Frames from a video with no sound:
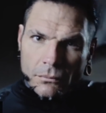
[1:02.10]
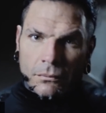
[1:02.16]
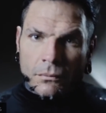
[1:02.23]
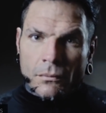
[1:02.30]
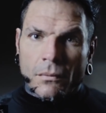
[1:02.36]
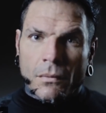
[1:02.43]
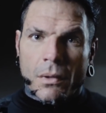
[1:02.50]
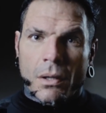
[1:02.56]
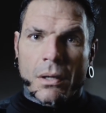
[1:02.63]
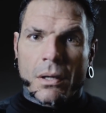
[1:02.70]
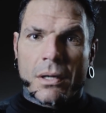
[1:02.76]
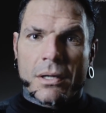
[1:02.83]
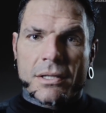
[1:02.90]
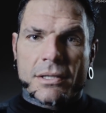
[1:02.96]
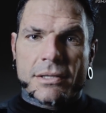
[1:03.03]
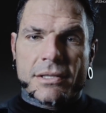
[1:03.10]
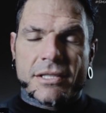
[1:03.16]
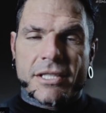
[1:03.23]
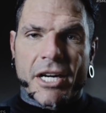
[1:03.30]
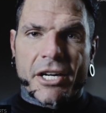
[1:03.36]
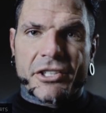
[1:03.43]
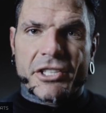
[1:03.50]
me think the recording she's
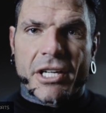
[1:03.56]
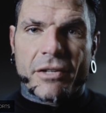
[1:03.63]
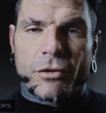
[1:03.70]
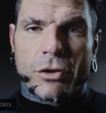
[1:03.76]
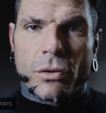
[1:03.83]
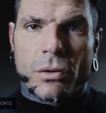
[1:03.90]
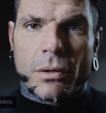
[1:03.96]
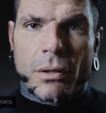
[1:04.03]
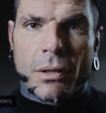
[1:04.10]
referring to is